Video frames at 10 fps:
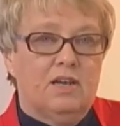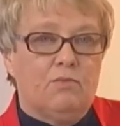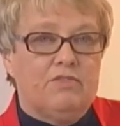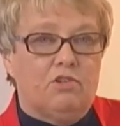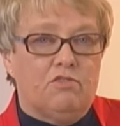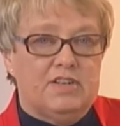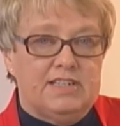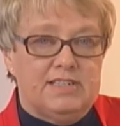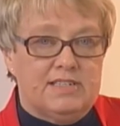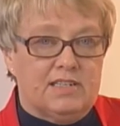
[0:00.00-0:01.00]
We've
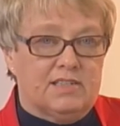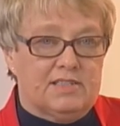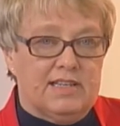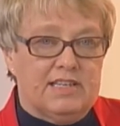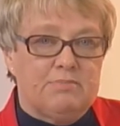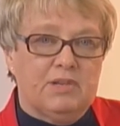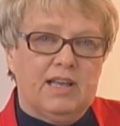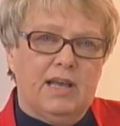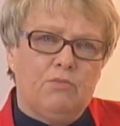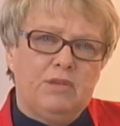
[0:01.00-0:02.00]
already discussed this, but
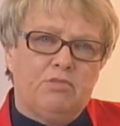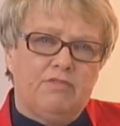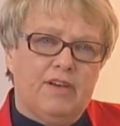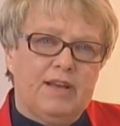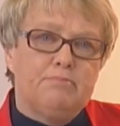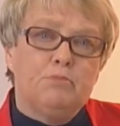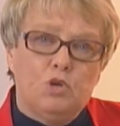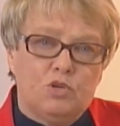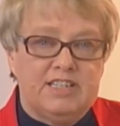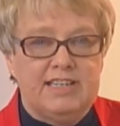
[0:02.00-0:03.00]
can we provide
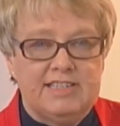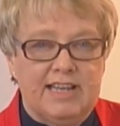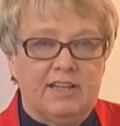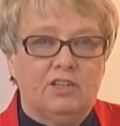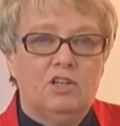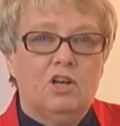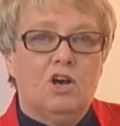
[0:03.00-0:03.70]
more detail